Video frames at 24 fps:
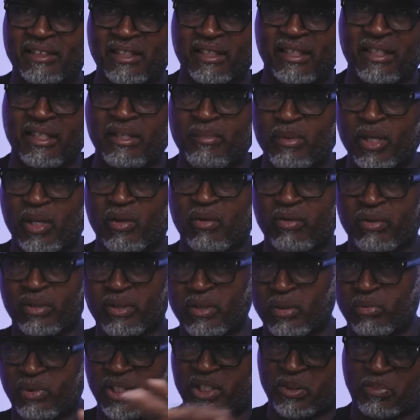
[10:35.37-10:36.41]
The email,
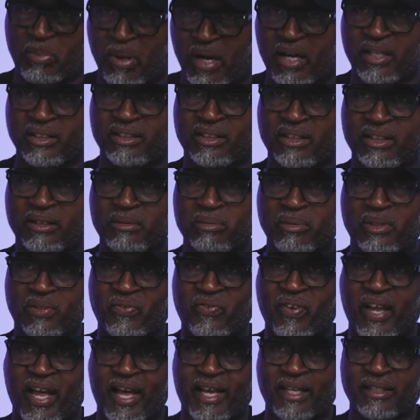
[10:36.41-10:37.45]
the responses was
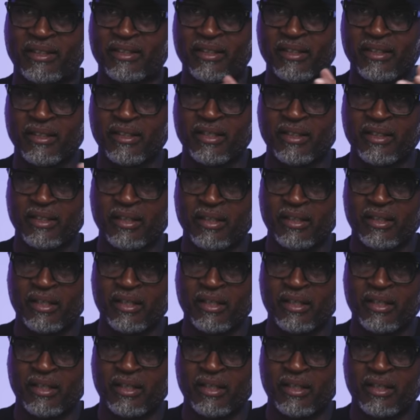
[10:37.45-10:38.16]
fast. Mm-hmm.